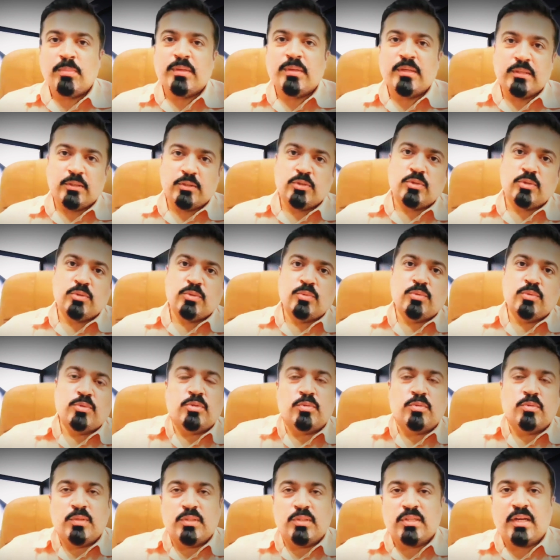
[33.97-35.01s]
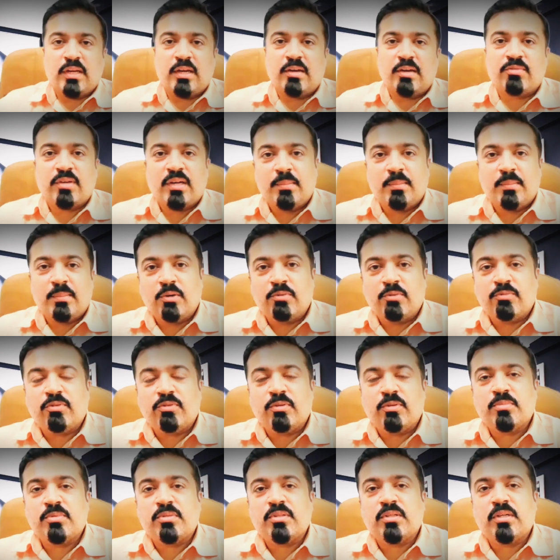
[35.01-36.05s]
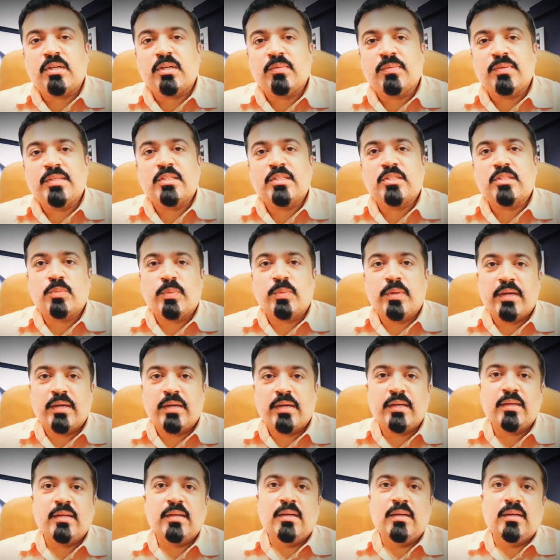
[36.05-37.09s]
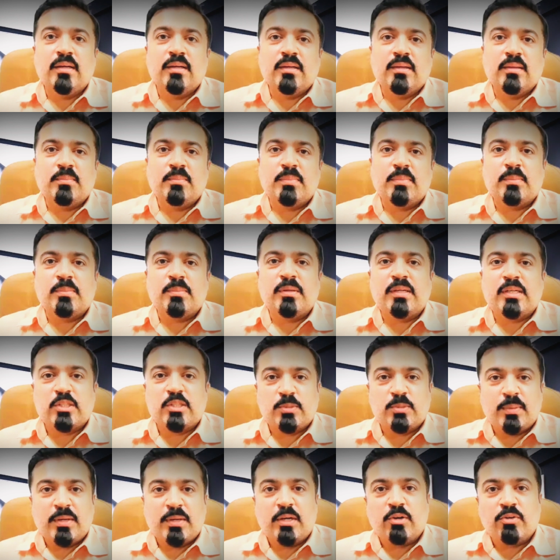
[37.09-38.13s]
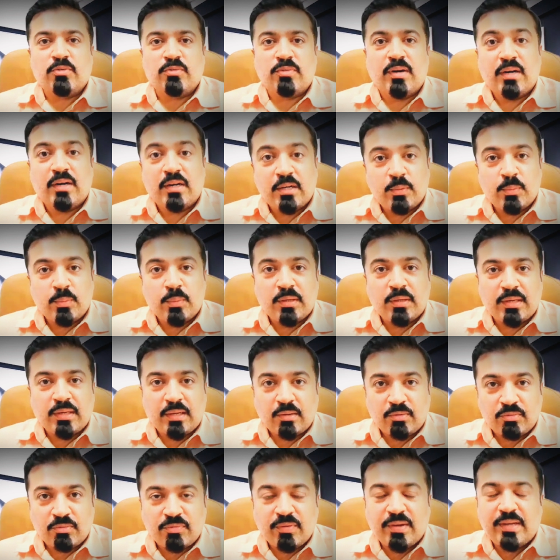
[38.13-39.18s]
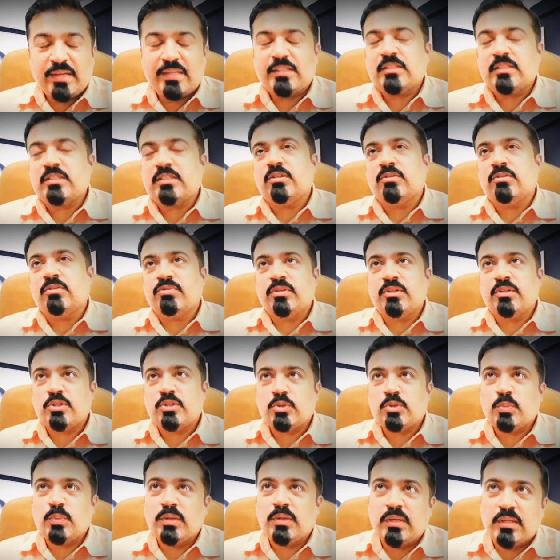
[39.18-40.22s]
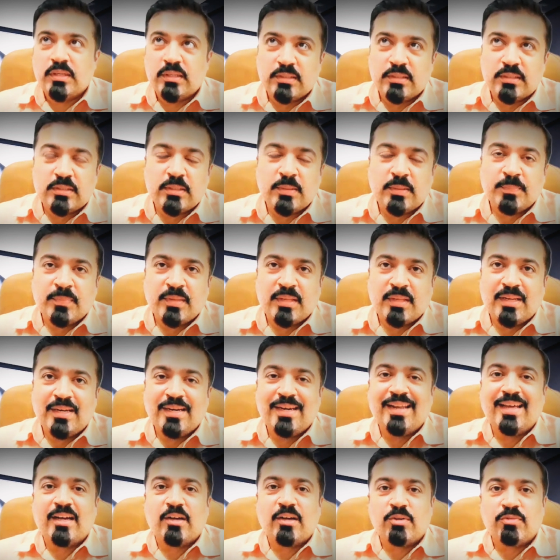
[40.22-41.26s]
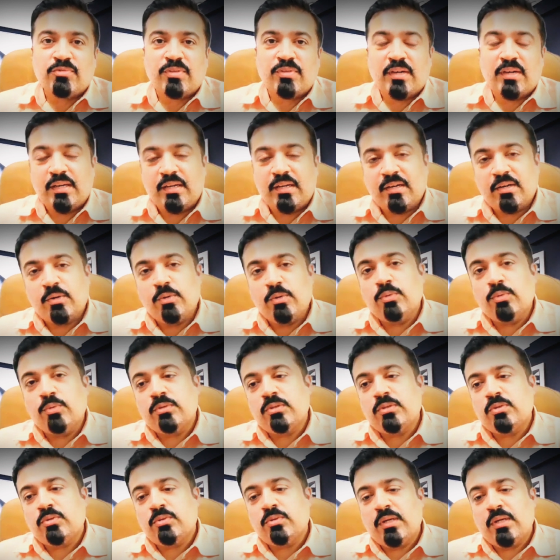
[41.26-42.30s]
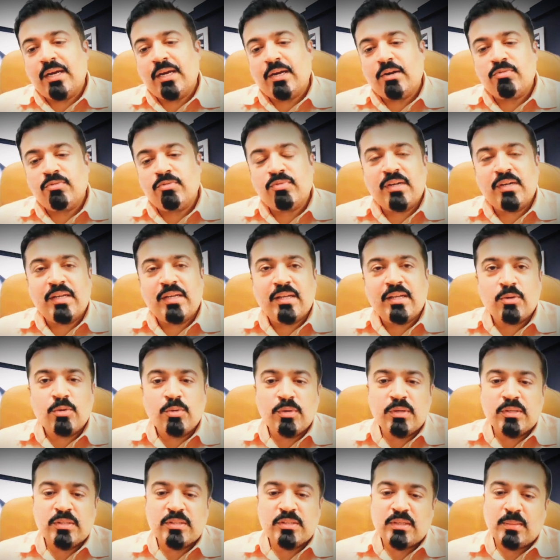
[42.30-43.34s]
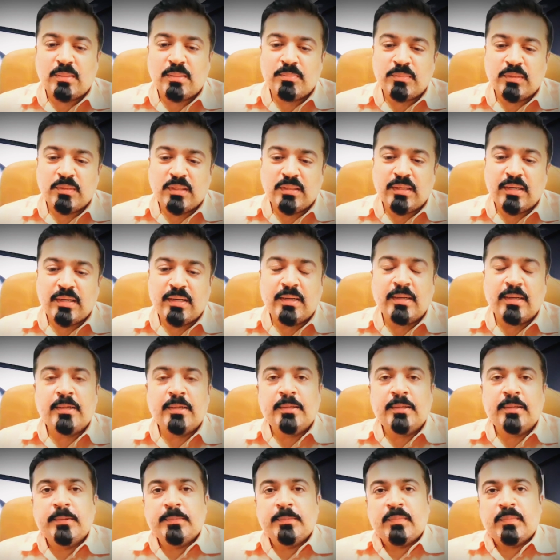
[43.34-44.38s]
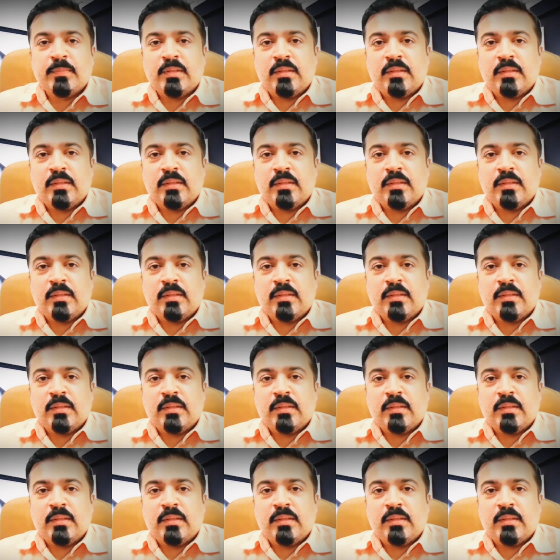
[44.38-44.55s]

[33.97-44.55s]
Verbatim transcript: common issues which have come out from surveys why people despite of hard working fail so the first one is lack of clear goals so lack of clear goal is something that